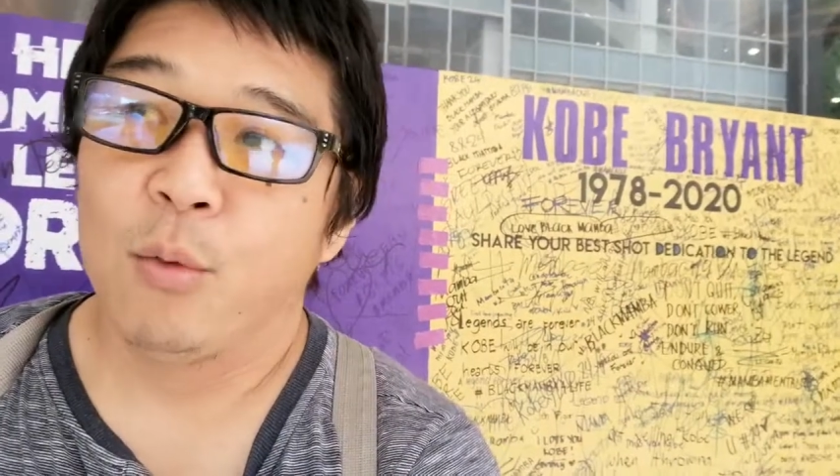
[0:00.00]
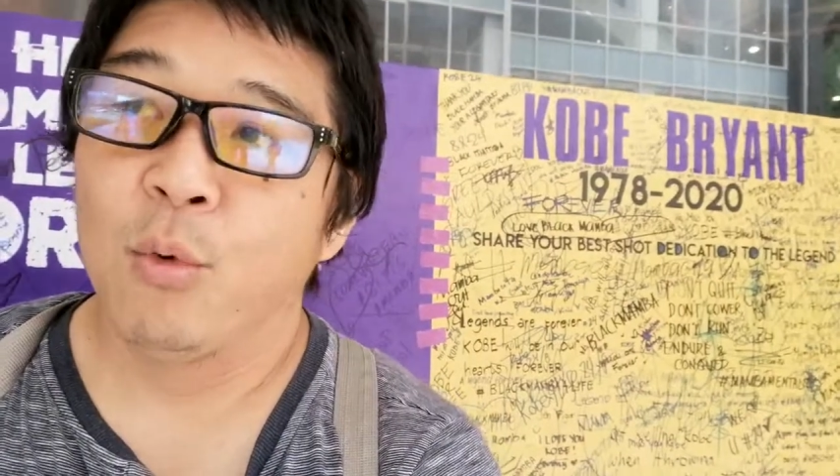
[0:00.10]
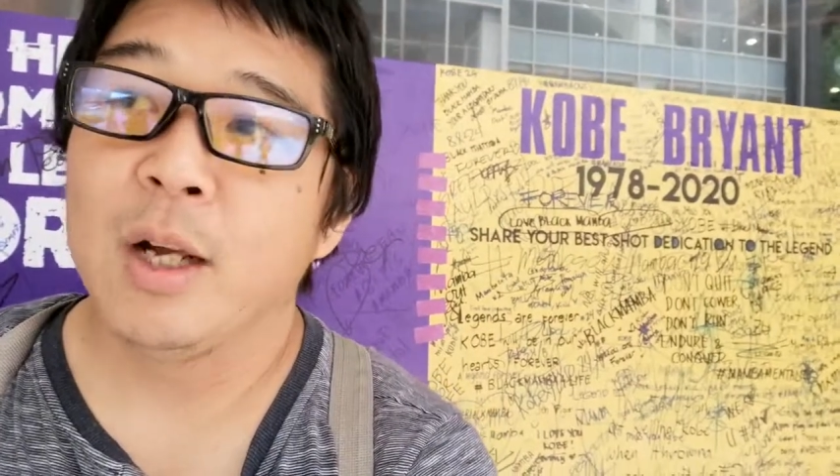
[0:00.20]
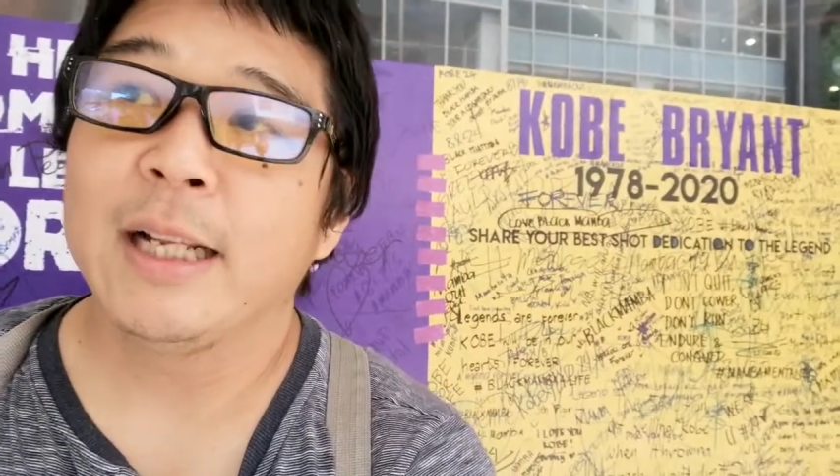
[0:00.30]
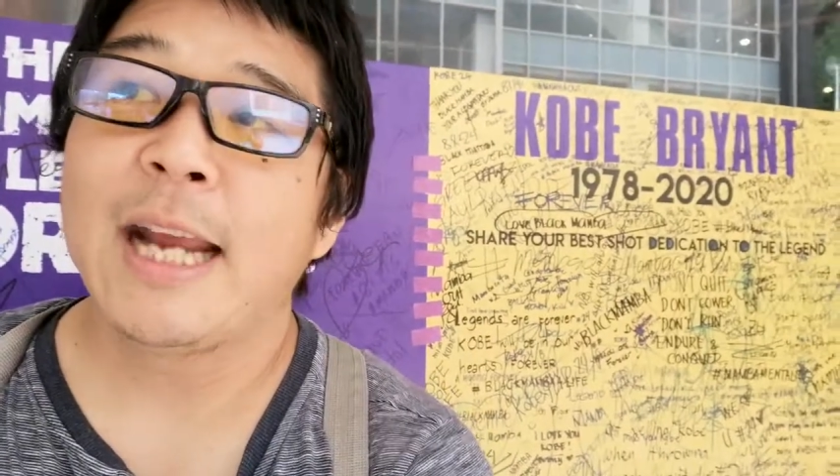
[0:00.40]

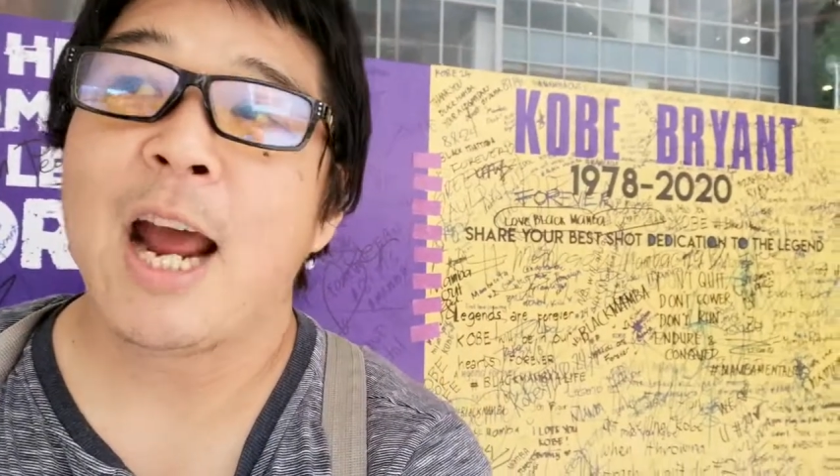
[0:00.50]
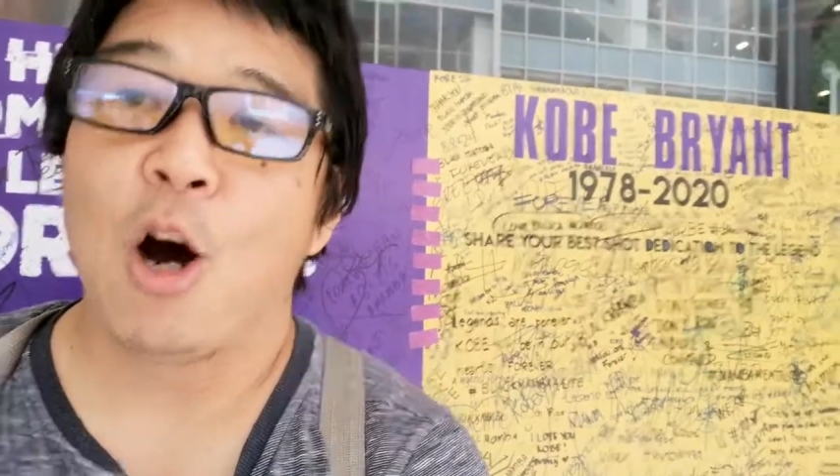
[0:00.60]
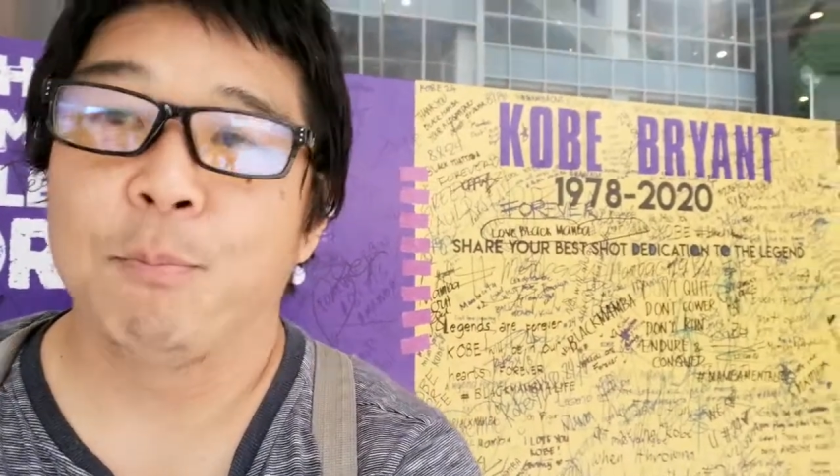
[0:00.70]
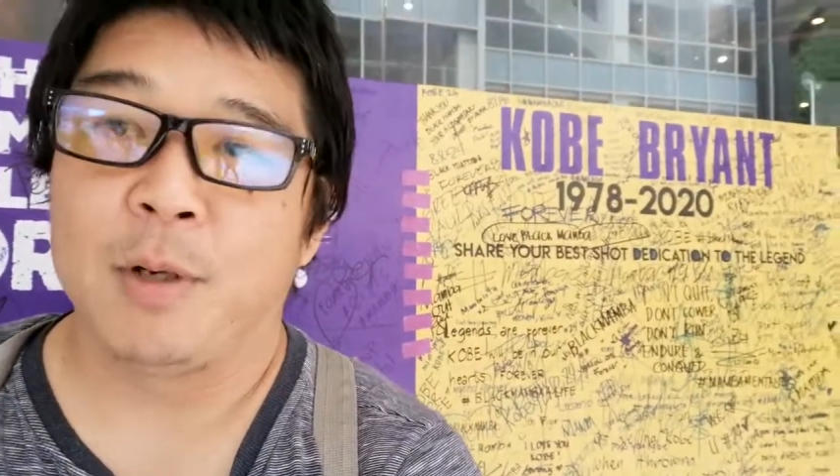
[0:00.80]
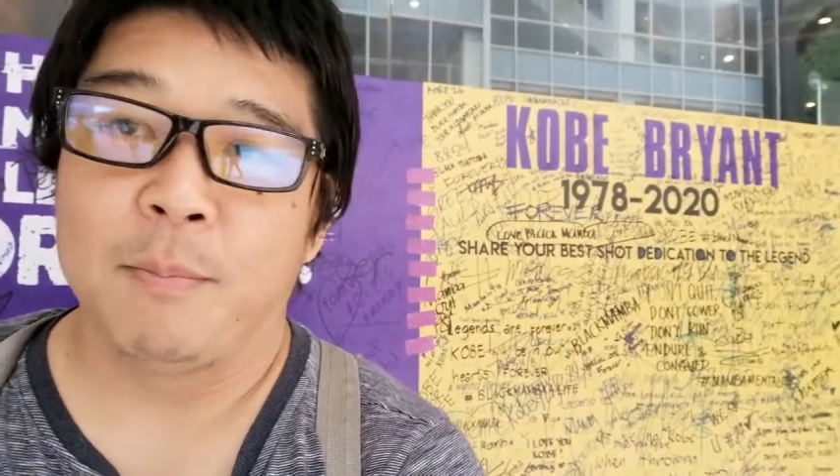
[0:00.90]
really
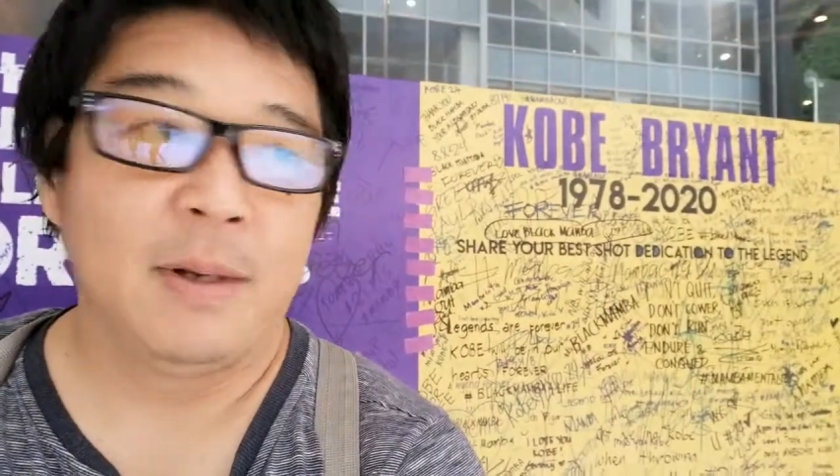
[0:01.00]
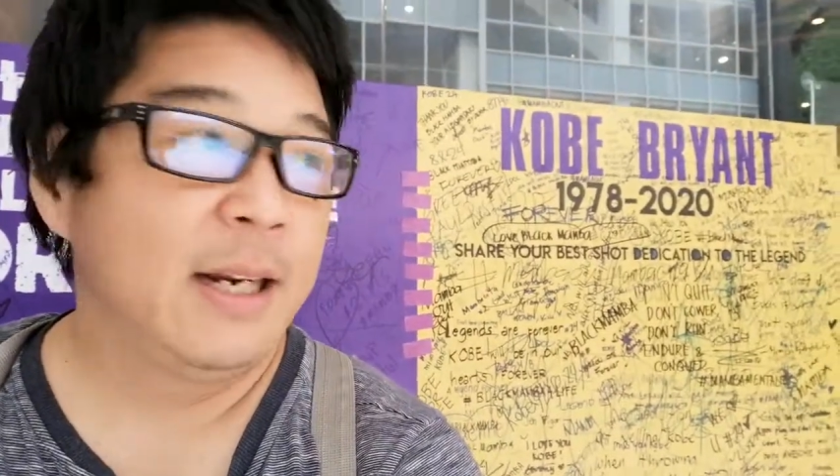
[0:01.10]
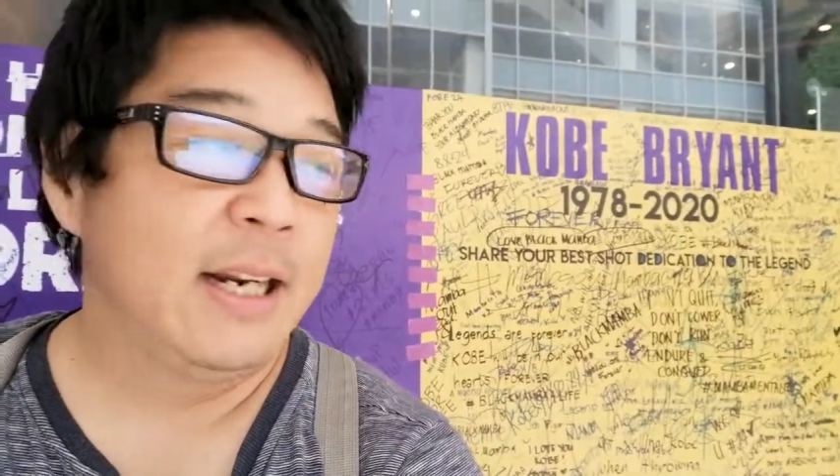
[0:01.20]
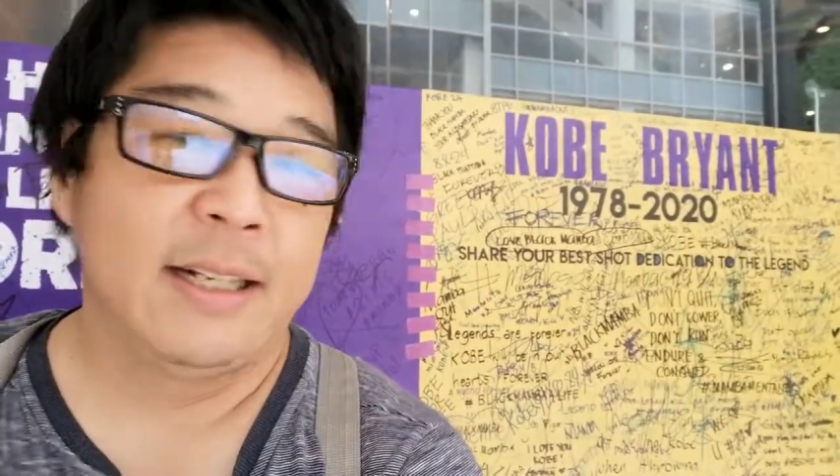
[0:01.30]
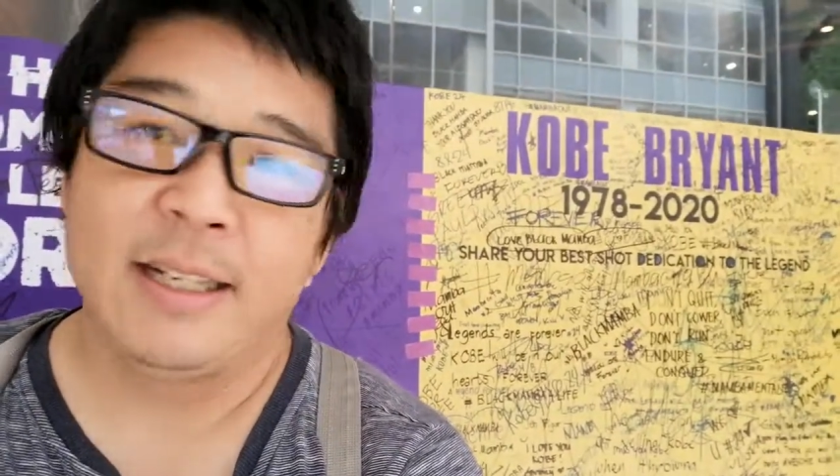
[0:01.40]
helped him
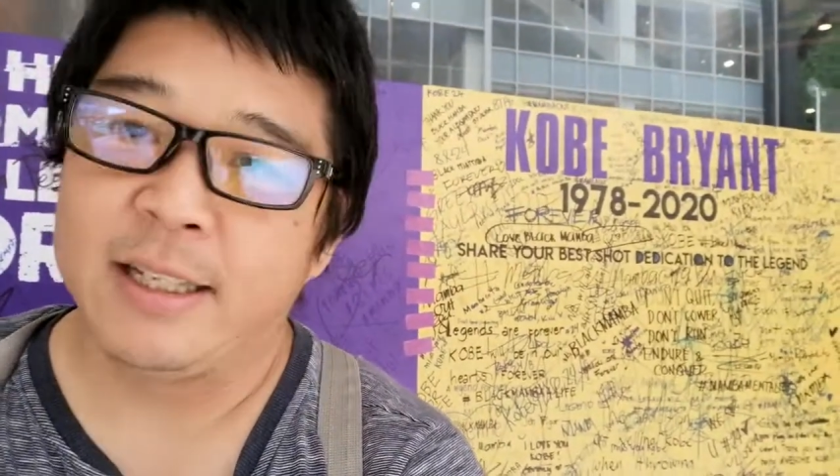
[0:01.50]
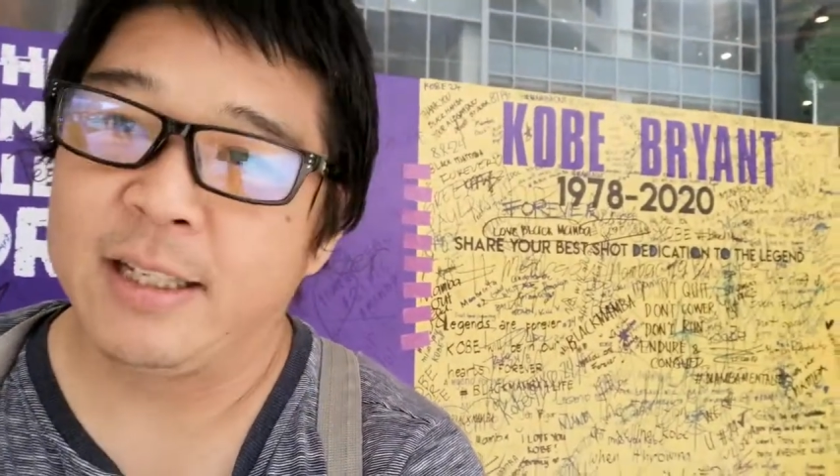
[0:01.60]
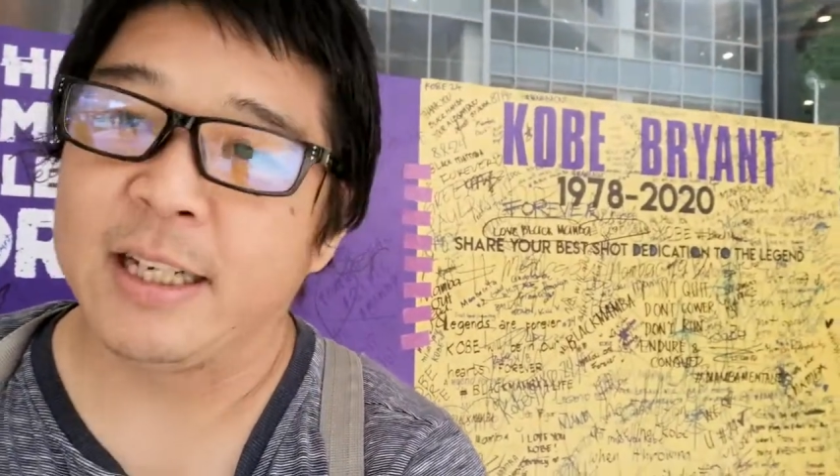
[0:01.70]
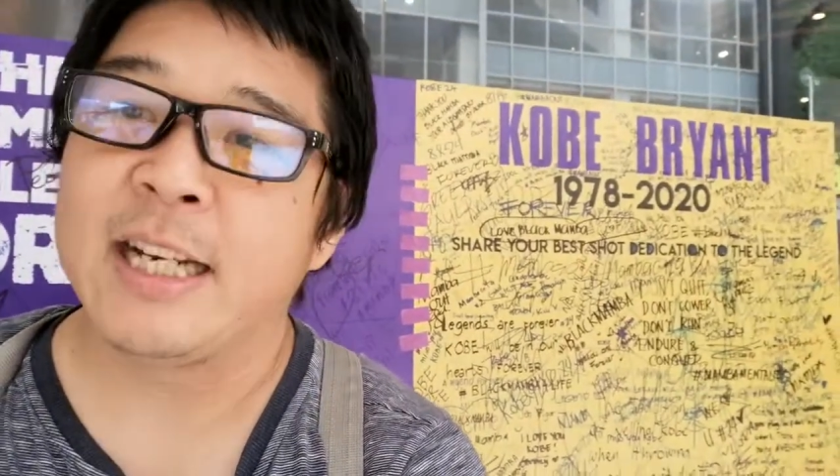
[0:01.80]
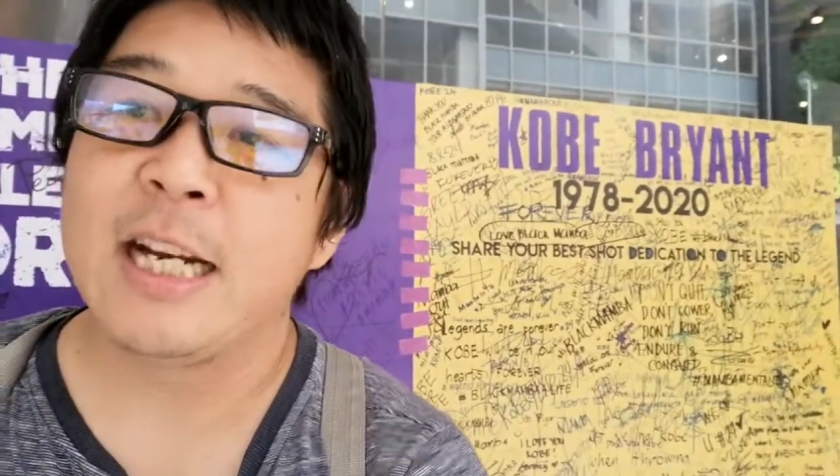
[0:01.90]

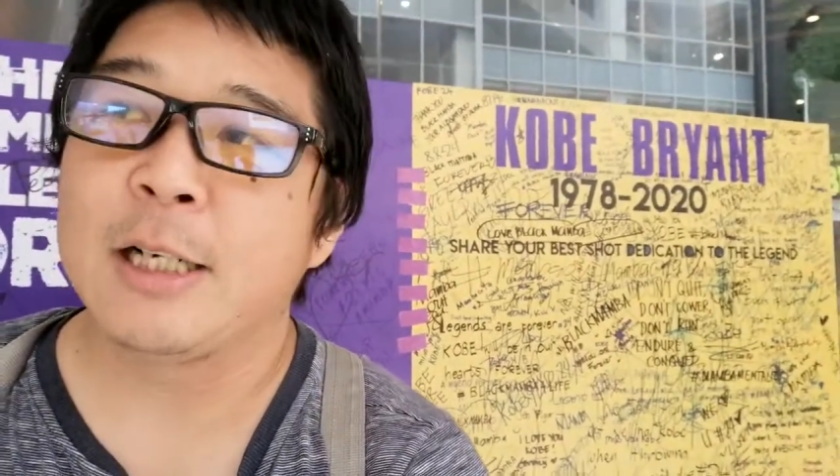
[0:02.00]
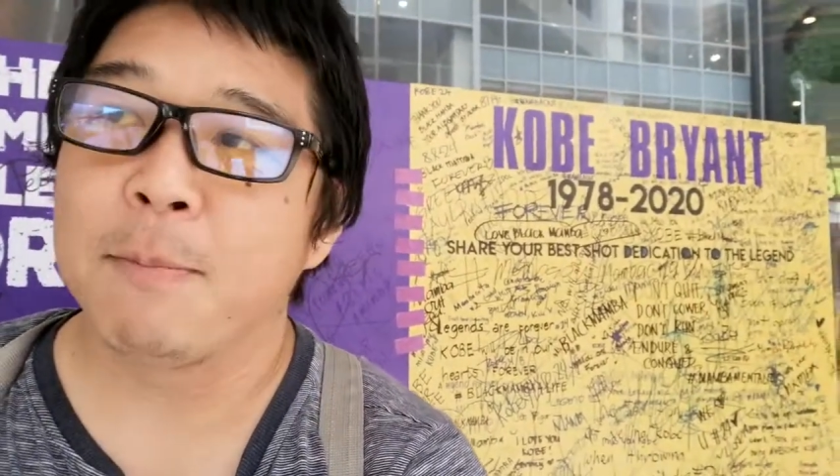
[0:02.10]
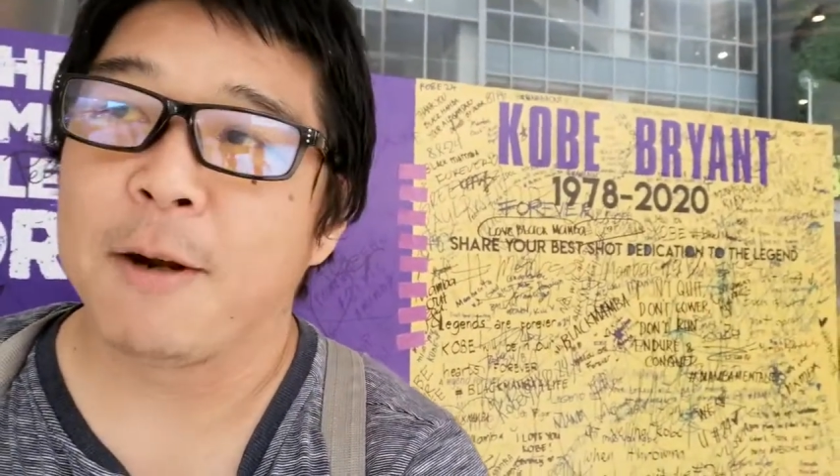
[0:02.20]
to teach him